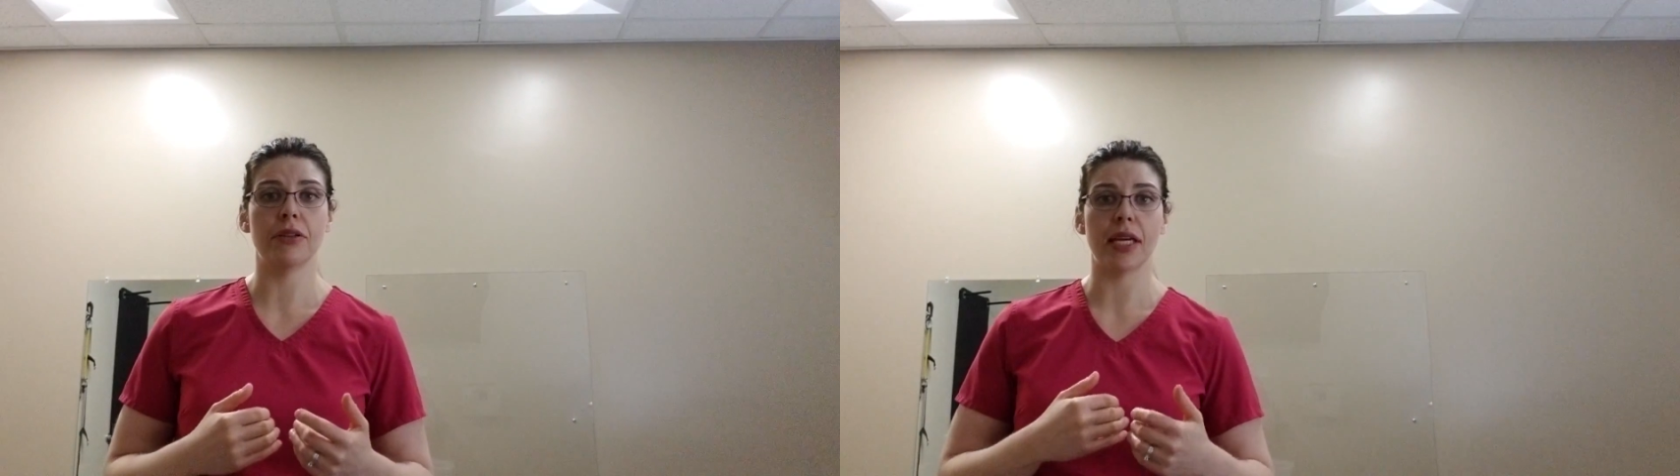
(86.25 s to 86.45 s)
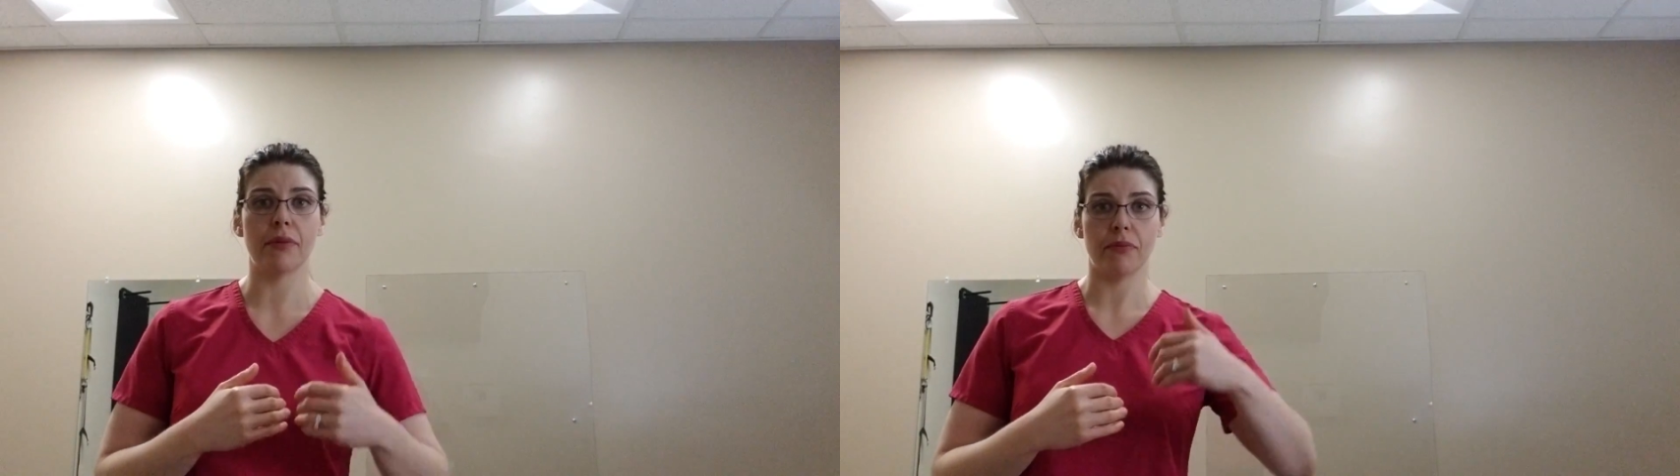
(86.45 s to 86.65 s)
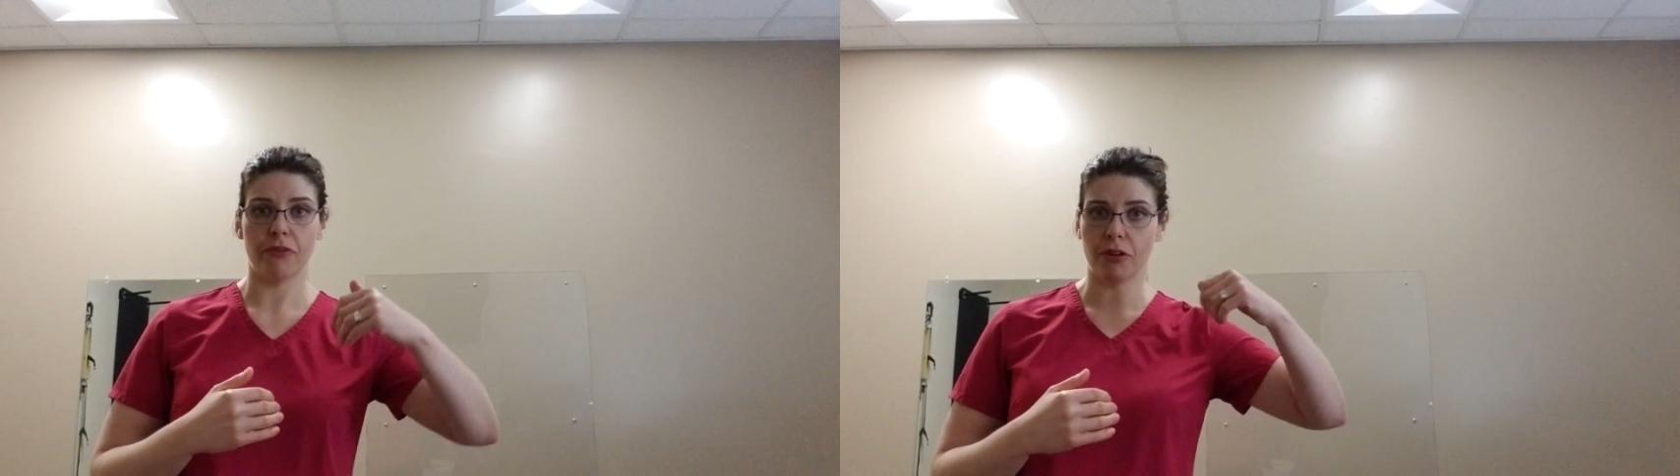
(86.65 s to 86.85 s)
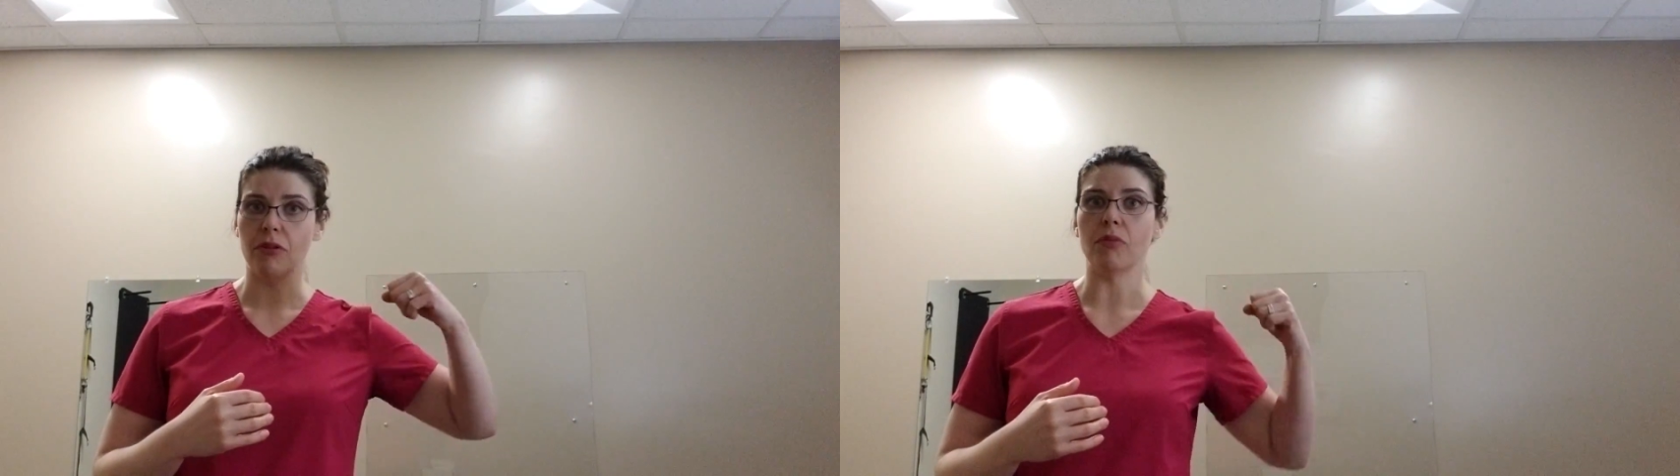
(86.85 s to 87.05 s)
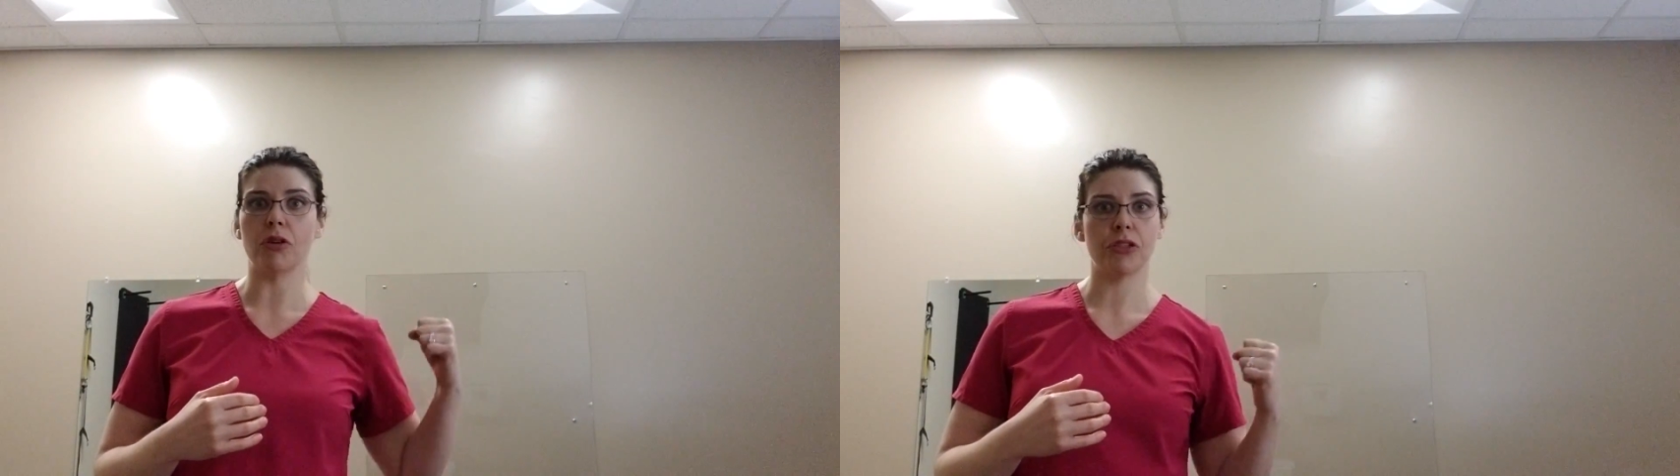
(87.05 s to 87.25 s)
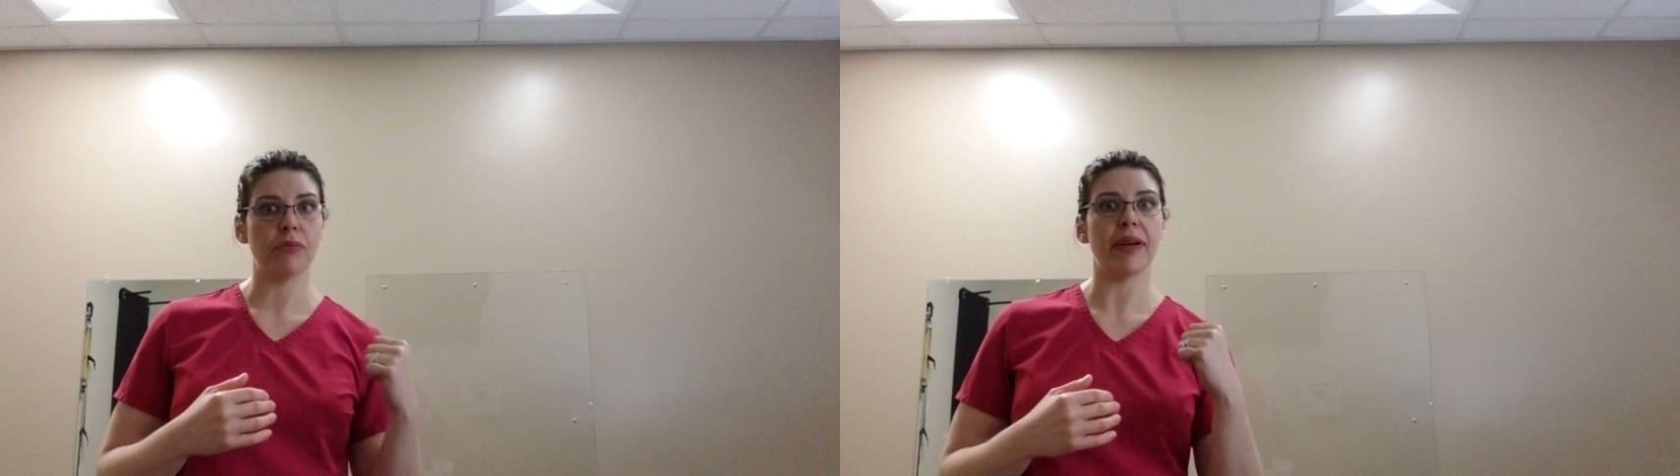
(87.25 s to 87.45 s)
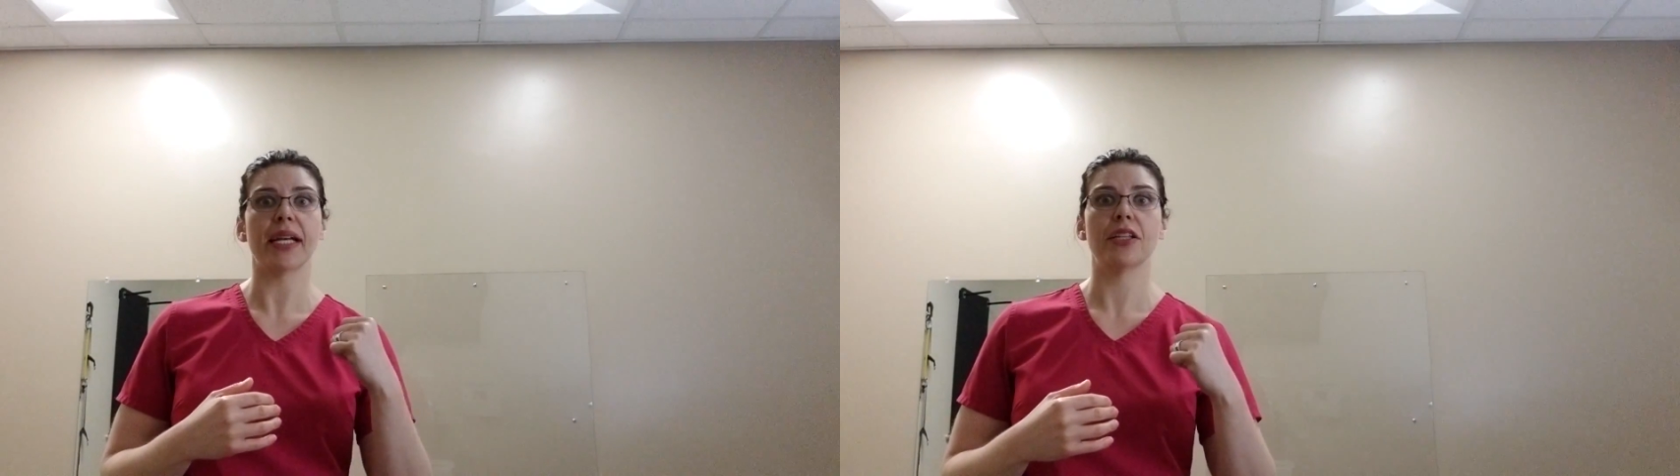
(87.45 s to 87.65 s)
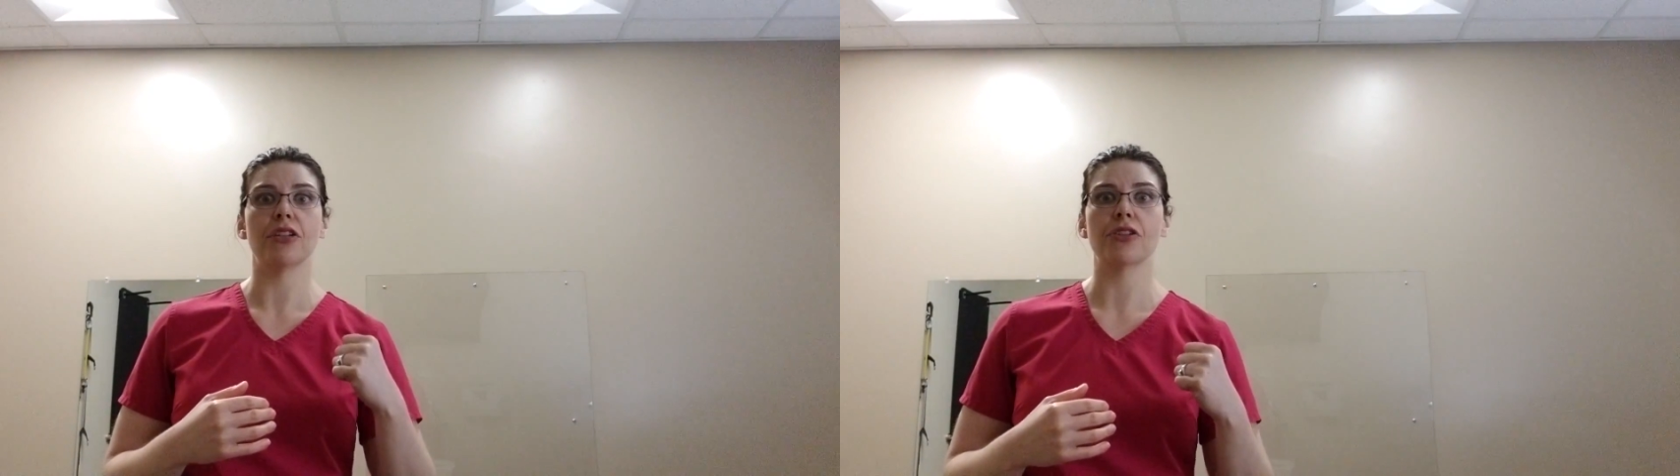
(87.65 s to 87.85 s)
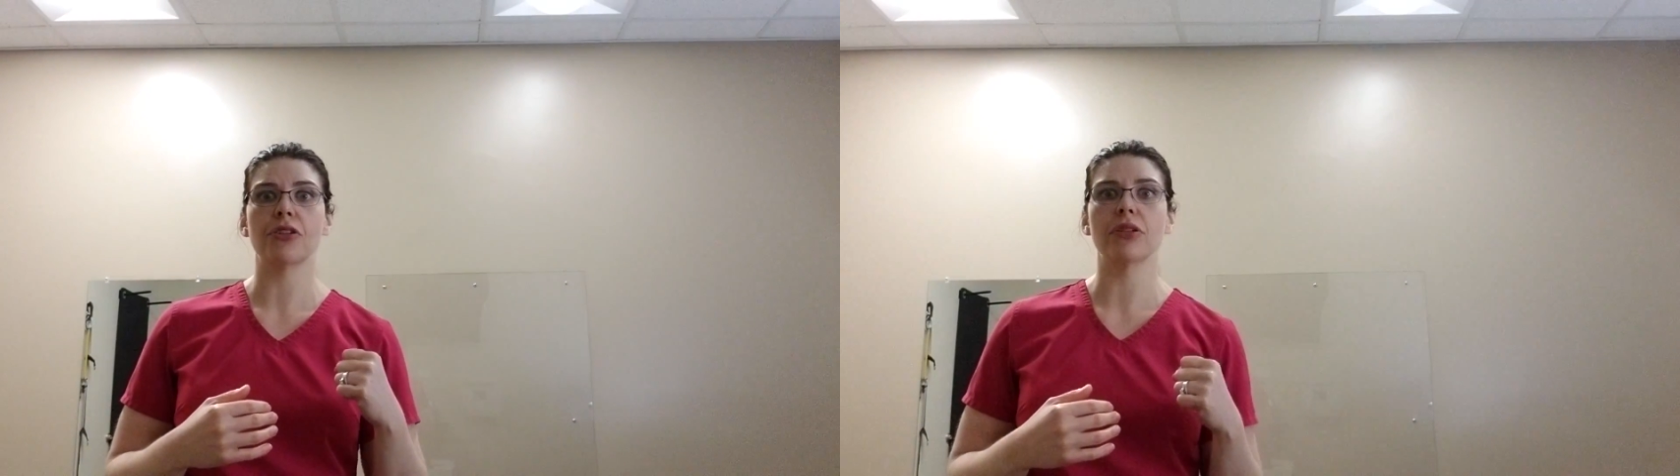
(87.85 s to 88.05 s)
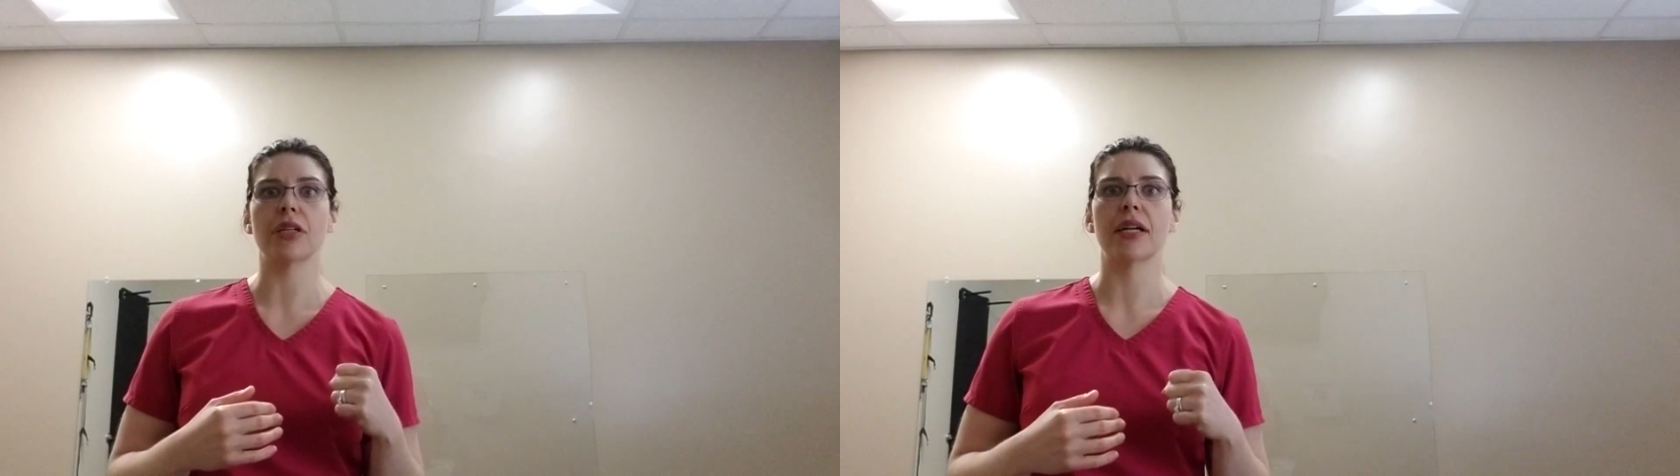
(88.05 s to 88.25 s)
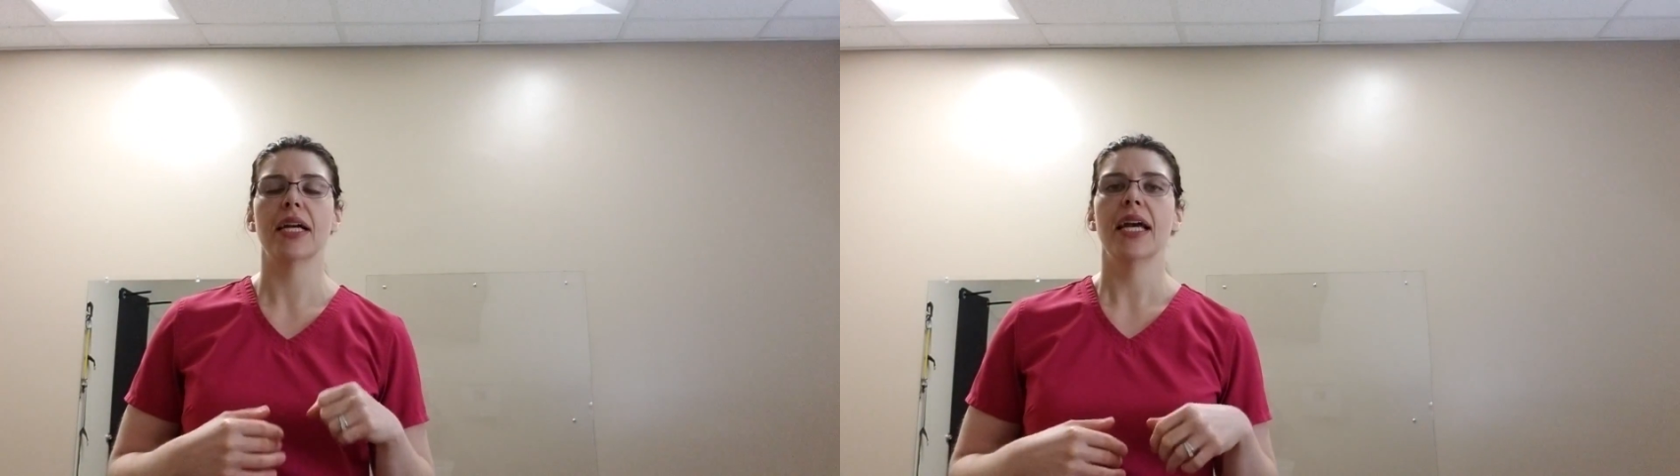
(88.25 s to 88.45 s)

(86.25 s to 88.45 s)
get full motion back to your shoulder.